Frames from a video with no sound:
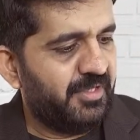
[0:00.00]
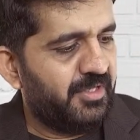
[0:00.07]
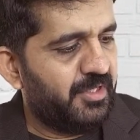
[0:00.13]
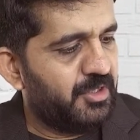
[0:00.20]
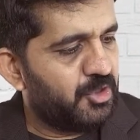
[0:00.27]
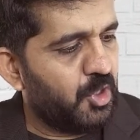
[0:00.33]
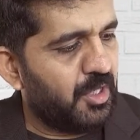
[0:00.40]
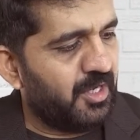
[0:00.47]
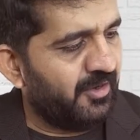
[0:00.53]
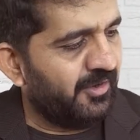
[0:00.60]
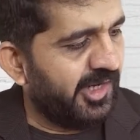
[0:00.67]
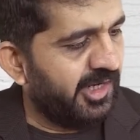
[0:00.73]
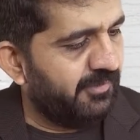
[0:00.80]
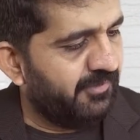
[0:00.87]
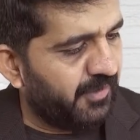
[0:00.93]
So how
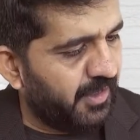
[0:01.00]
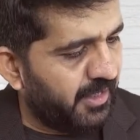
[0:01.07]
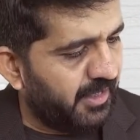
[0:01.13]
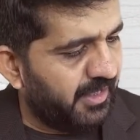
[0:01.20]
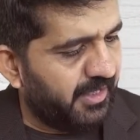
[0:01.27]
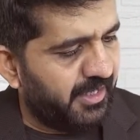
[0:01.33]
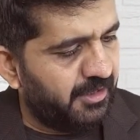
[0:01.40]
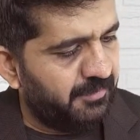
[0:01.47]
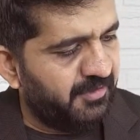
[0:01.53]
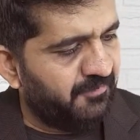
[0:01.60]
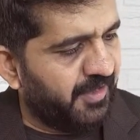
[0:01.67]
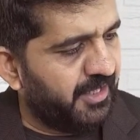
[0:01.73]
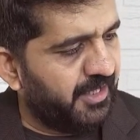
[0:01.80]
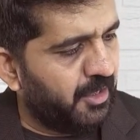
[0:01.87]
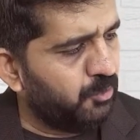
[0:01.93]
I'll be
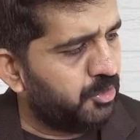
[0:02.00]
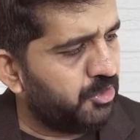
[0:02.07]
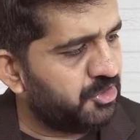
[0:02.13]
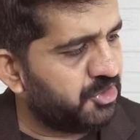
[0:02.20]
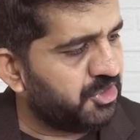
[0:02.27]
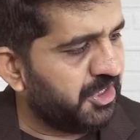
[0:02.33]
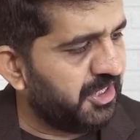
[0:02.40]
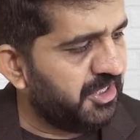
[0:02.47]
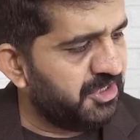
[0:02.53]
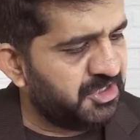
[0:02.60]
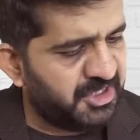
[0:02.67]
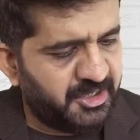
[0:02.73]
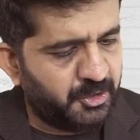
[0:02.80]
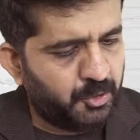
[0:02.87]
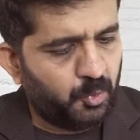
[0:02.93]
find out? Change
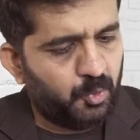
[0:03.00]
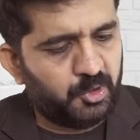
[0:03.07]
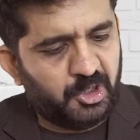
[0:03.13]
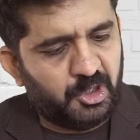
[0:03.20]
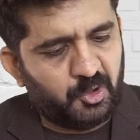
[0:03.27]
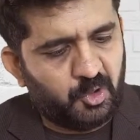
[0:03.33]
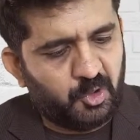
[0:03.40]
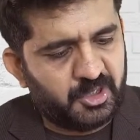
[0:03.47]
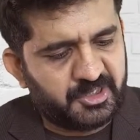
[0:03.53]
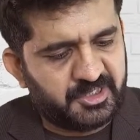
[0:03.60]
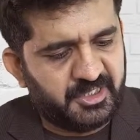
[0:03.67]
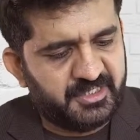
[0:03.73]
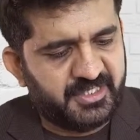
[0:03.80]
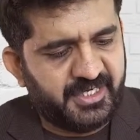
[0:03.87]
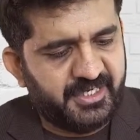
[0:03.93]
in total cost
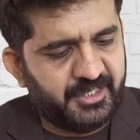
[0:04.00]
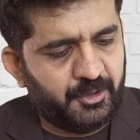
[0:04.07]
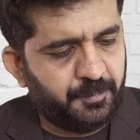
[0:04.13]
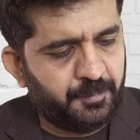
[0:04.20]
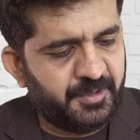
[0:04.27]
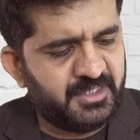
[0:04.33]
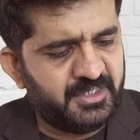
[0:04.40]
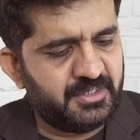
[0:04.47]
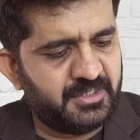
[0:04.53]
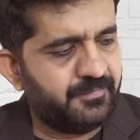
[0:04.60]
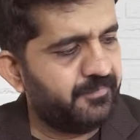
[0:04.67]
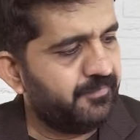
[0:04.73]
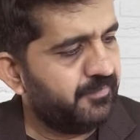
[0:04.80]
is 80 rupees.